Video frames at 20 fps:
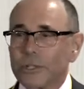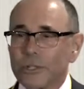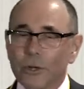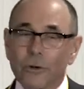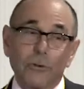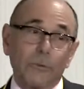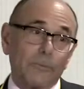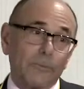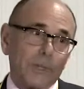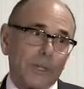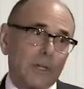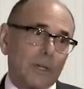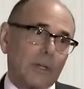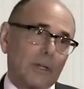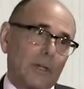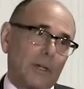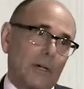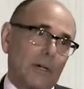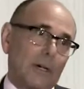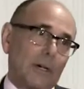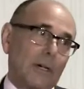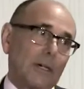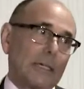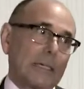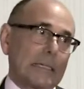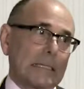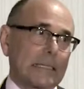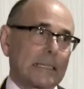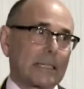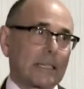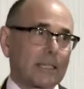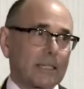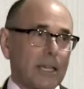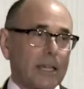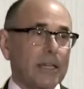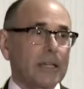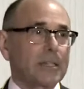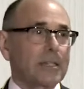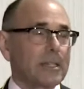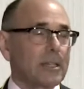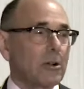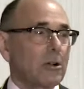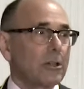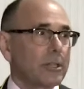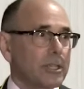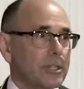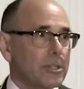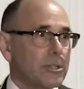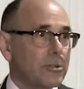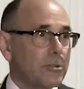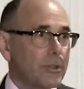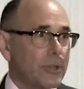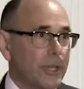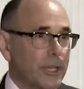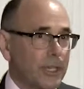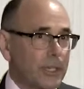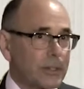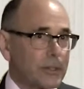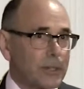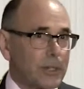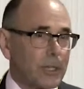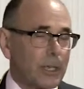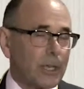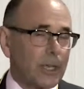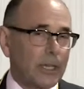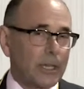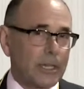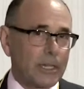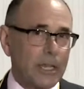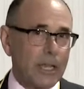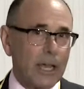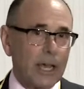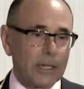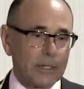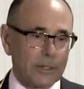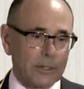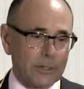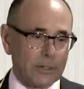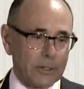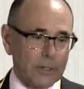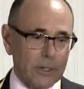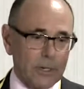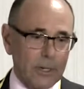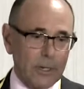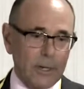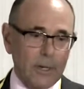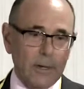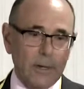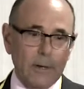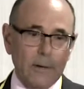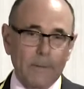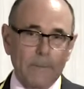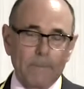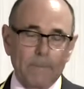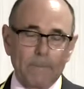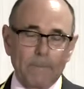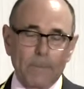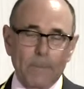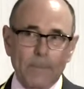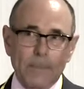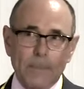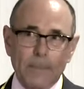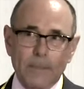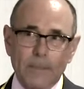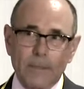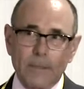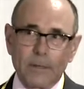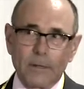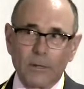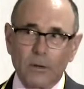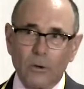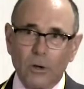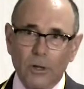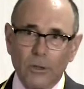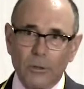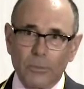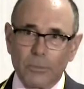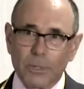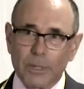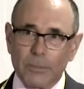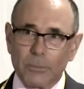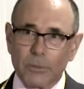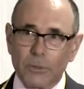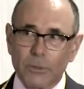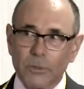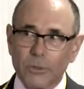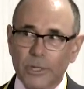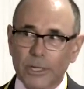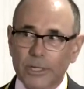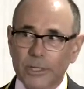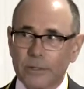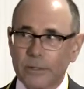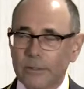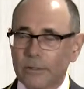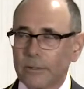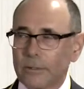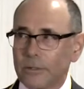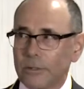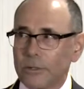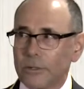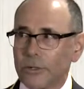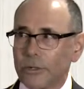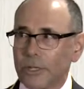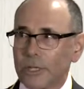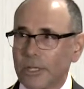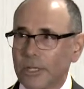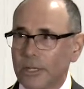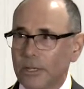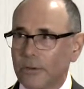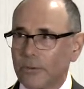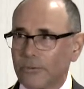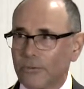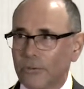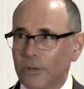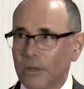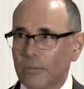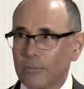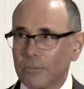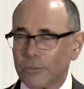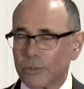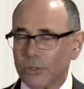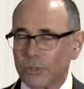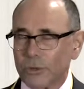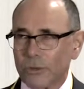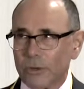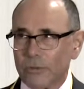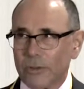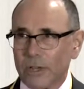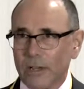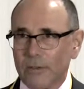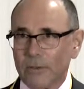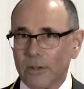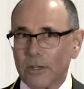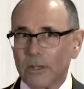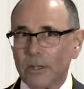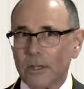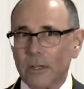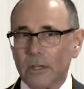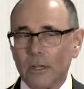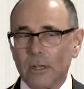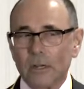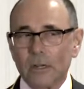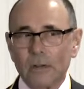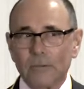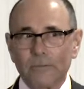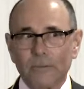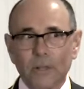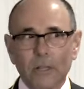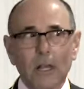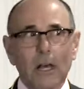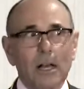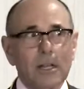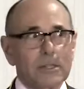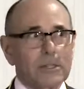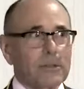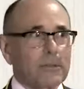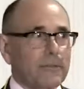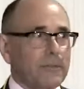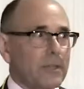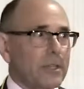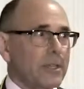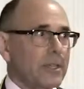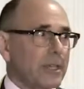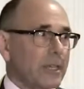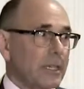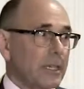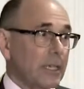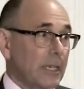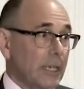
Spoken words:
So it's exciting to see all these new things, and yet, all the people that you're going to hear from sort of have a philosophy that,